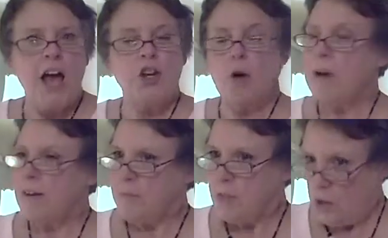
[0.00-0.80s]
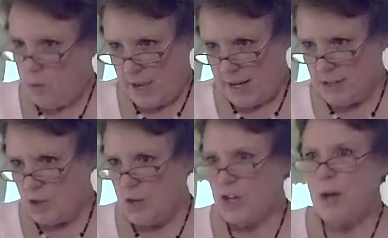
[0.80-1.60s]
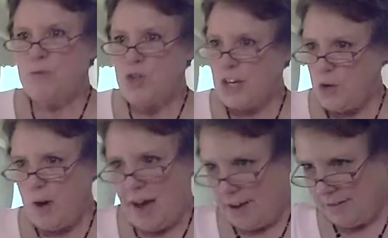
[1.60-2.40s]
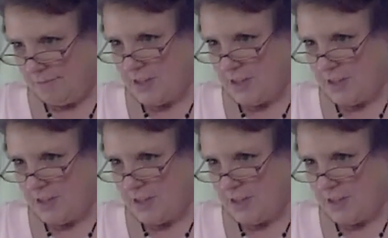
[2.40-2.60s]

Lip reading: Nobody from the UN is going to come check you out.